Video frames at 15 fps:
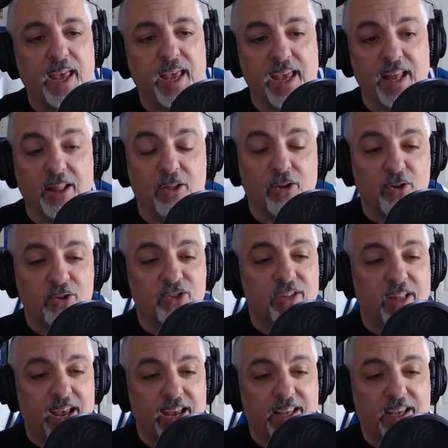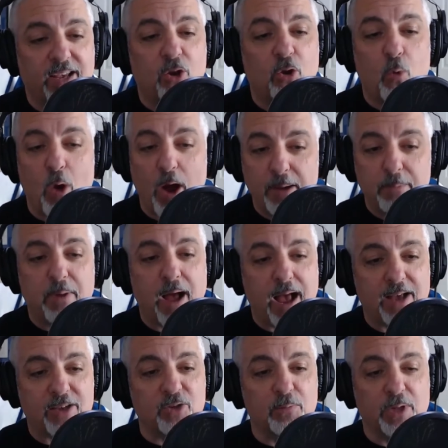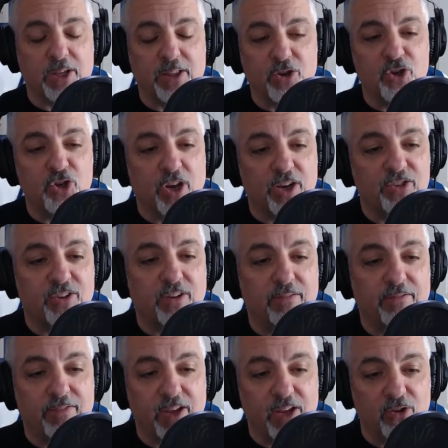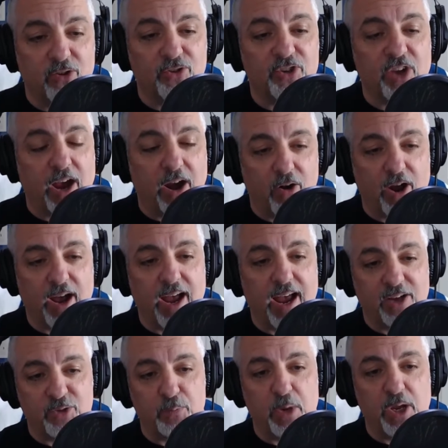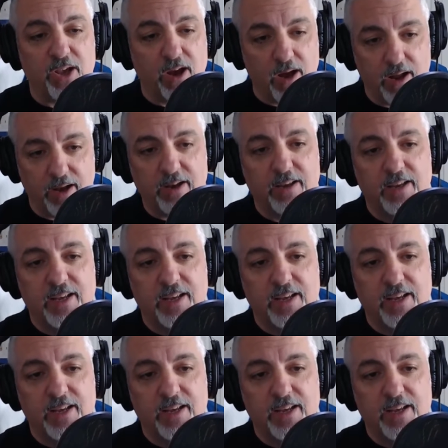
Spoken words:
It looks like quite possibly the Justin Fields era has begun.